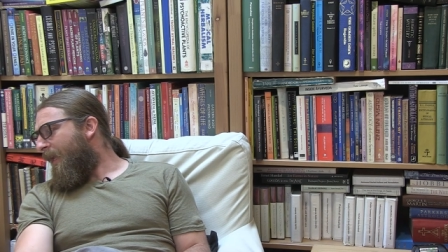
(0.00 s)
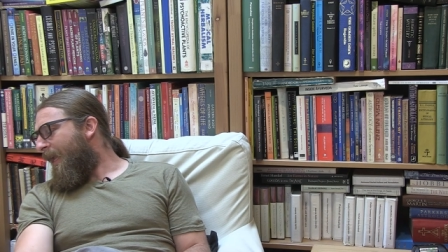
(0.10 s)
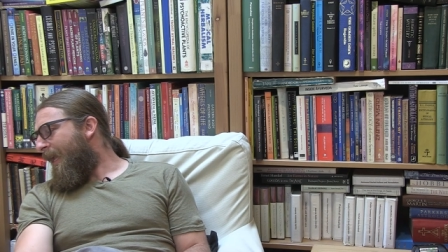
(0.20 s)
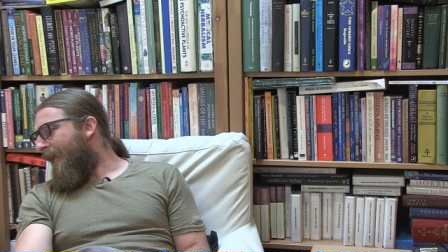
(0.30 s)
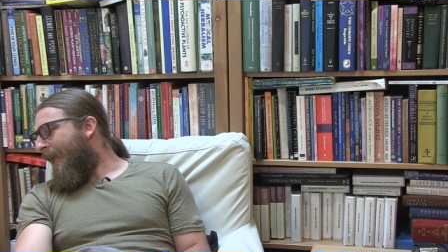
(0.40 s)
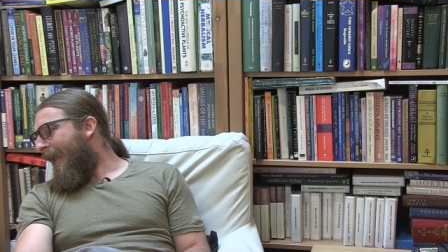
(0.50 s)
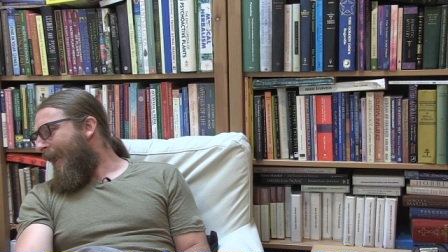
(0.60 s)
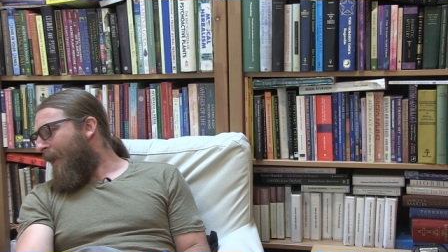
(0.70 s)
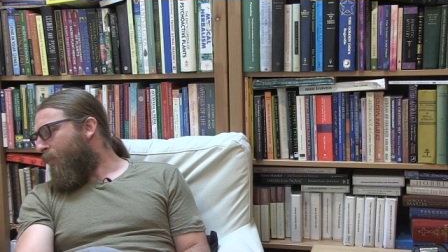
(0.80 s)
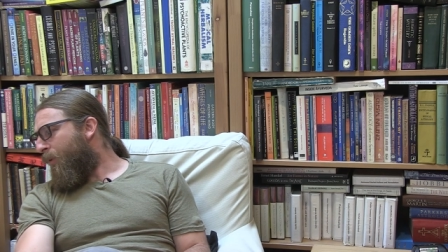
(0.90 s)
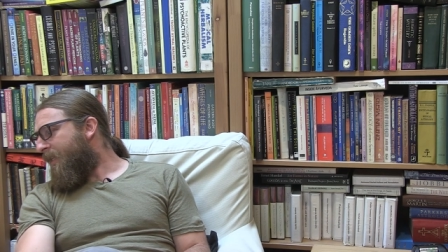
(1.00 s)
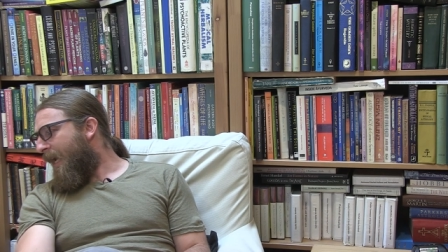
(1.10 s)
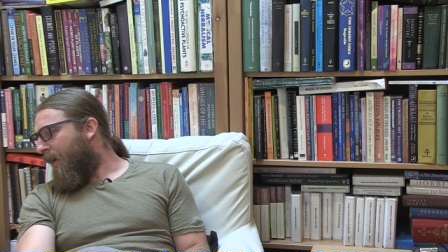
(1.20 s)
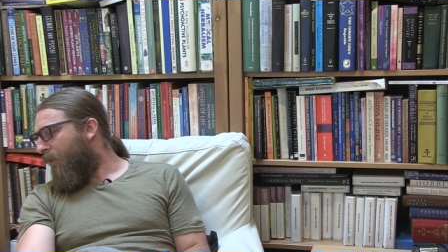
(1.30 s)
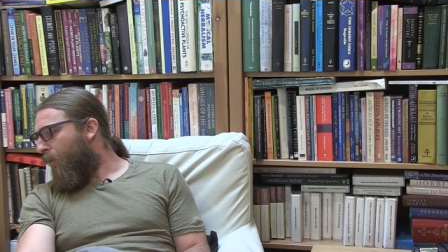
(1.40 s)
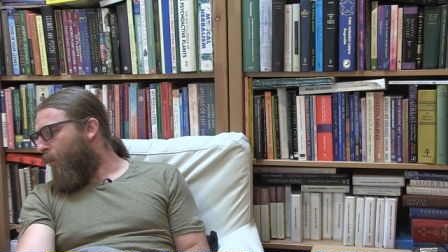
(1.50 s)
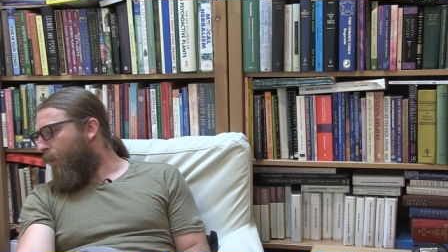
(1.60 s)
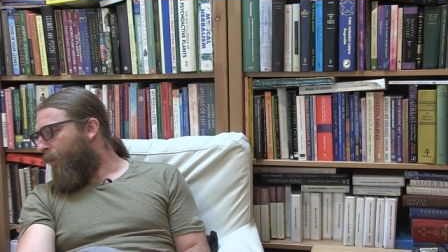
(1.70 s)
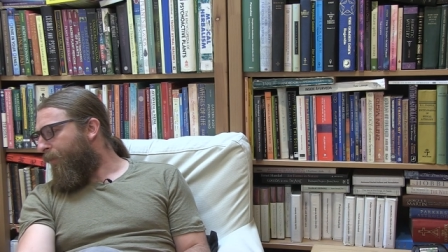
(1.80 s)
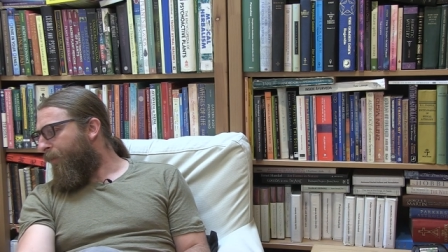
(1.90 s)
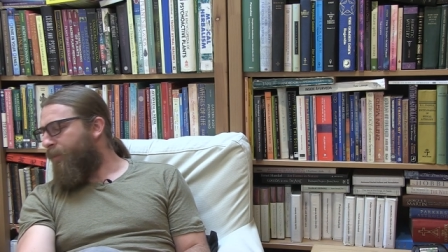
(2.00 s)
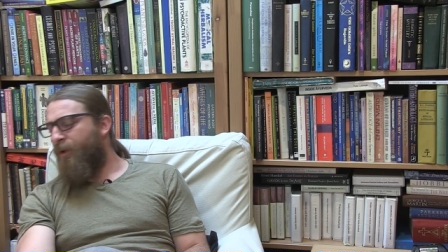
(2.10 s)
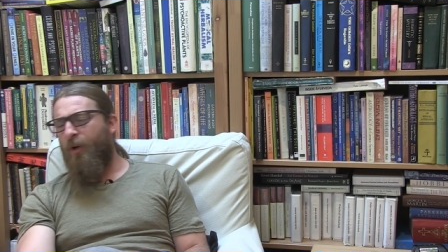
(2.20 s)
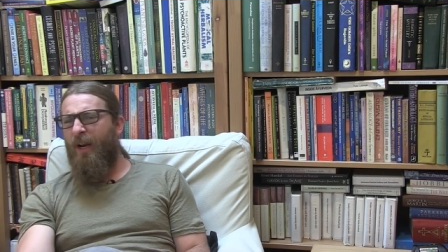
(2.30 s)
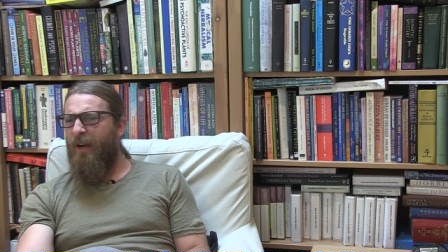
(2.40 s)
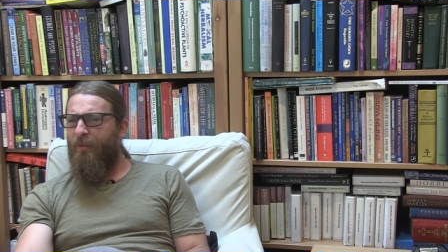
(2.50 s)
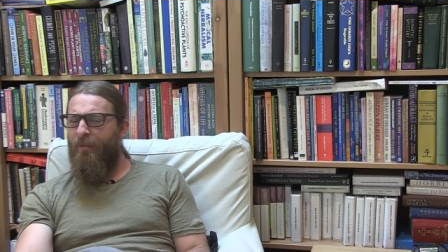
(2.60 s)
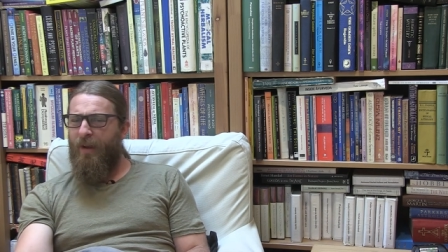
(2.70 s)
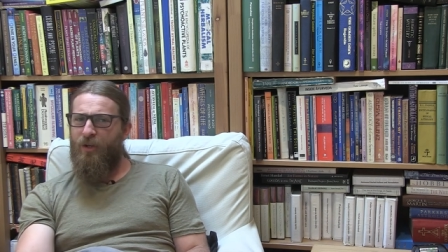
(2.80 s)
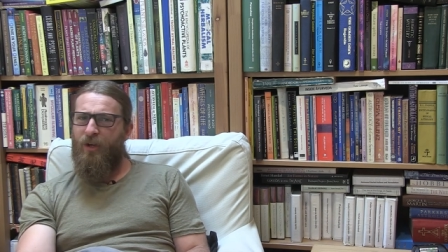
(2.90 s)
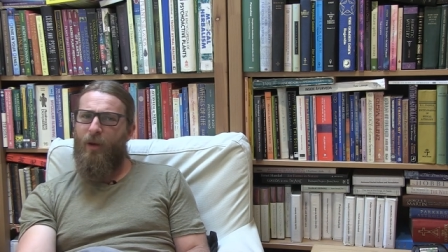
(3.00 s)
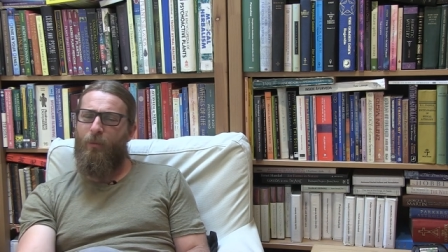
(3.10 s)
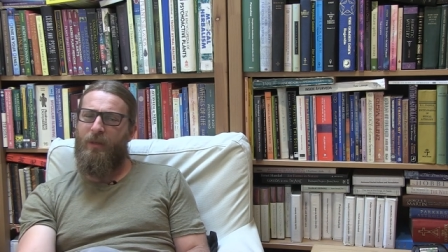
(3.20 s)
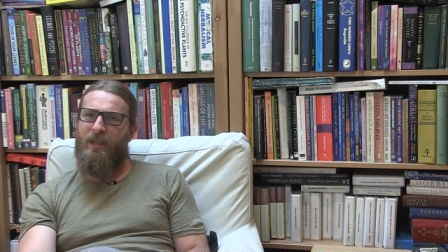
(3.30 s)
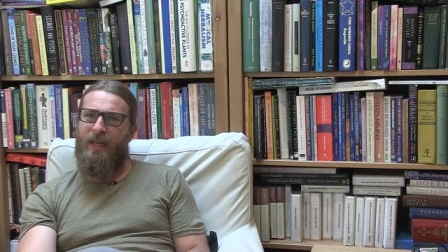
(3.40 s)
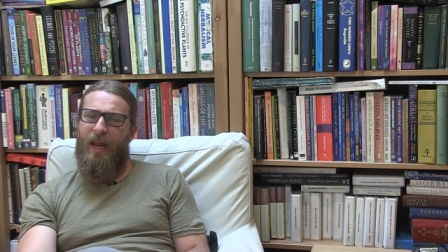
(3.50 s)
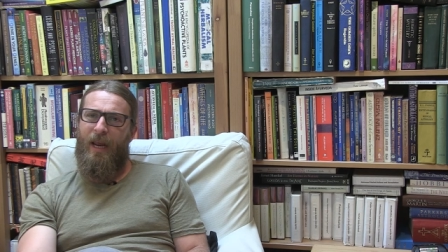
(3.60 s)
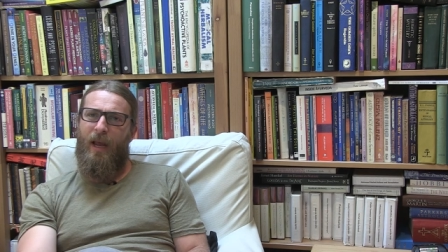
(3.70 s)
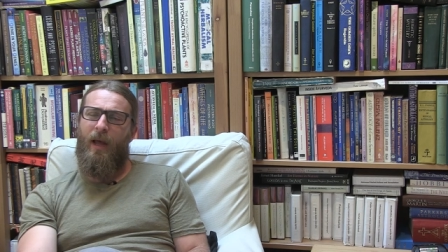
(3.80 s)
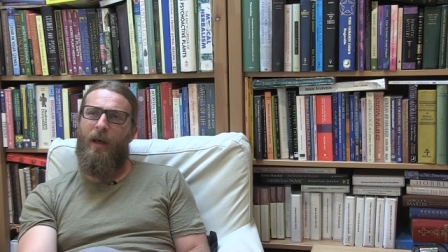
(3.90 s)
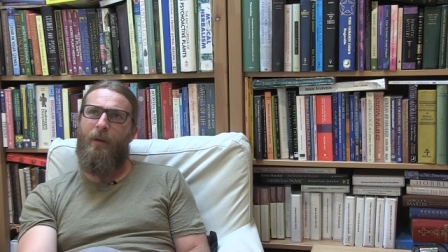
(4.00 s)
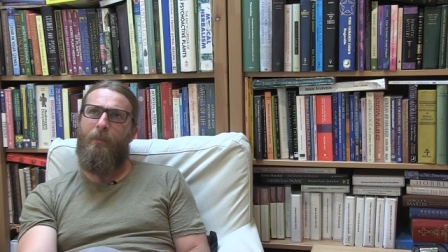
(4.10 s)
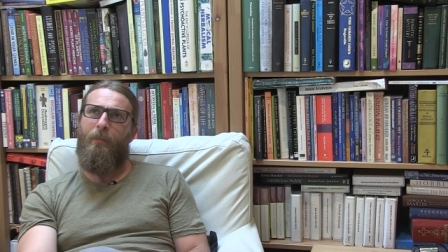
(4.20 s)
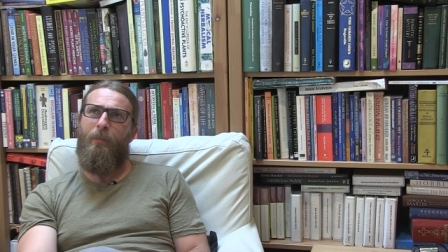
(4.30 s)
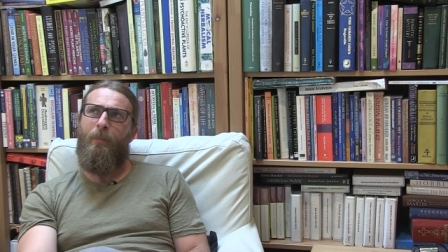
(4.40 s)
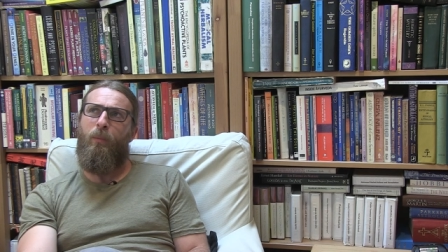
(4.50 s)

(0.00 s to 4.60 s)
it can protect the wound from dirt and infection, I would say, um,